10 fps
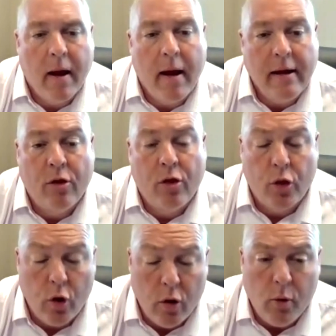in in
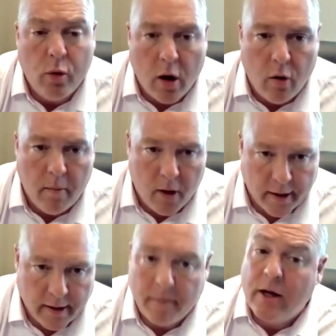thermal coal
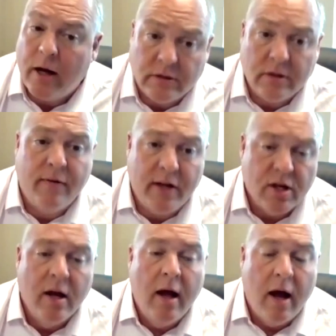mining because of
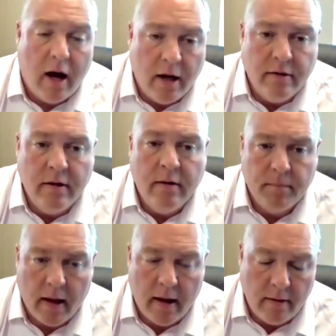its
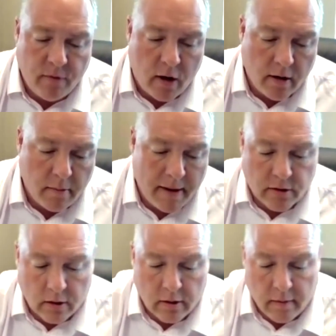
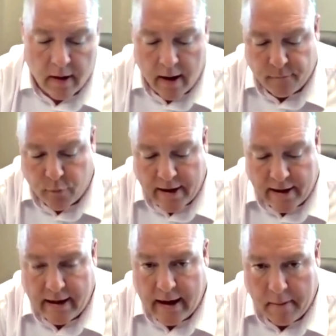unenvironmental
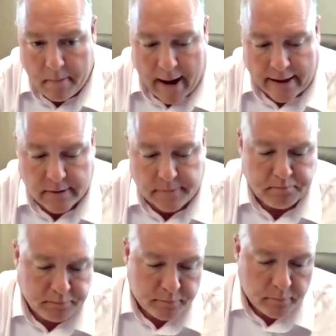friendly impact.
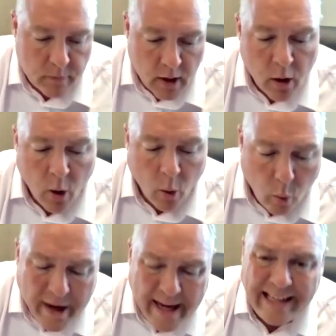
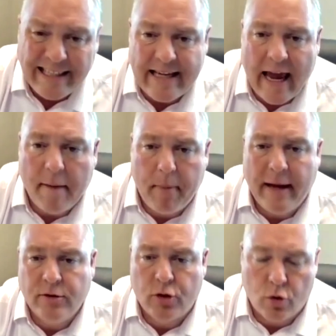We
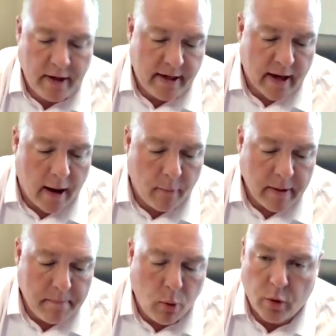set Ben's Creek
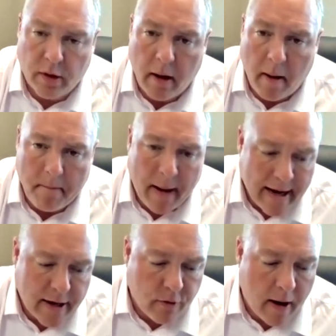up. We bought a
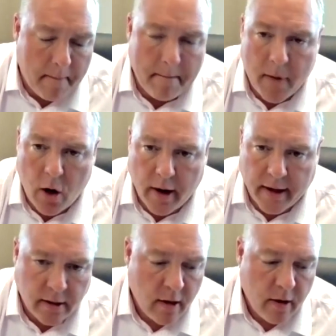bankrupt
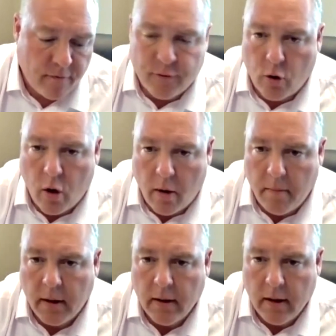mine
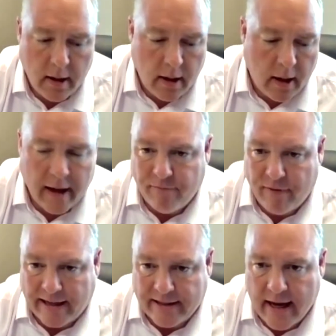from
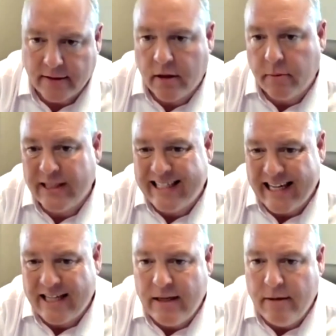Investec. So there
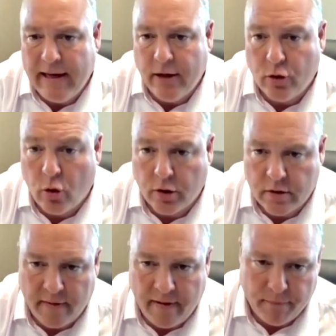was $60 million
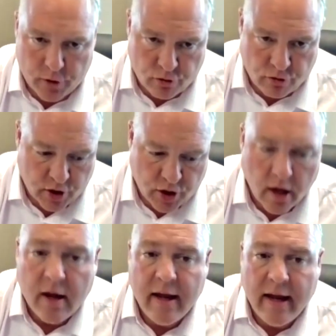of
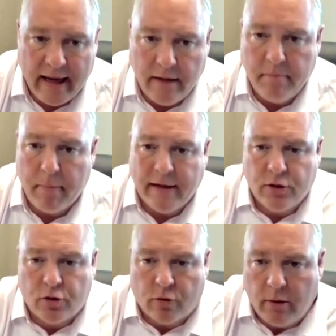infrastructure in
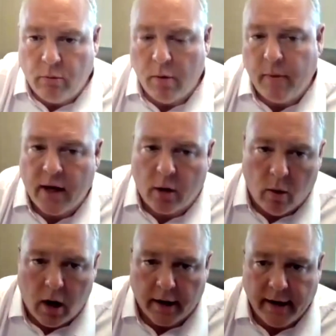Ben's Creek when we
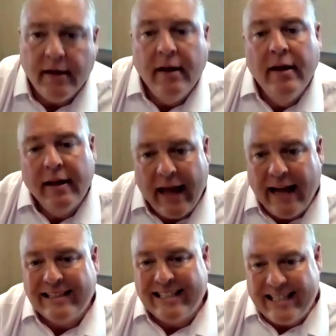acquired it.
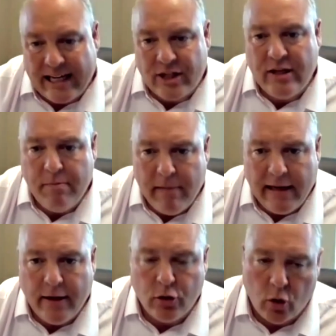That
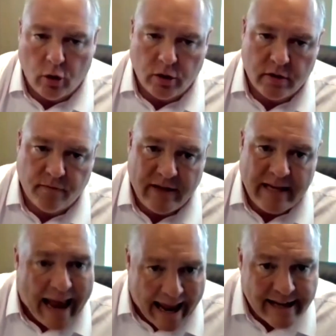$60 million
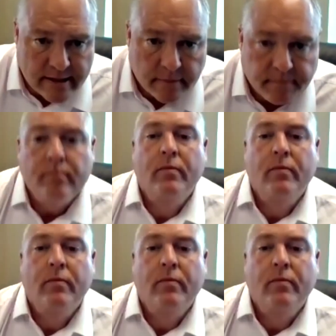of debt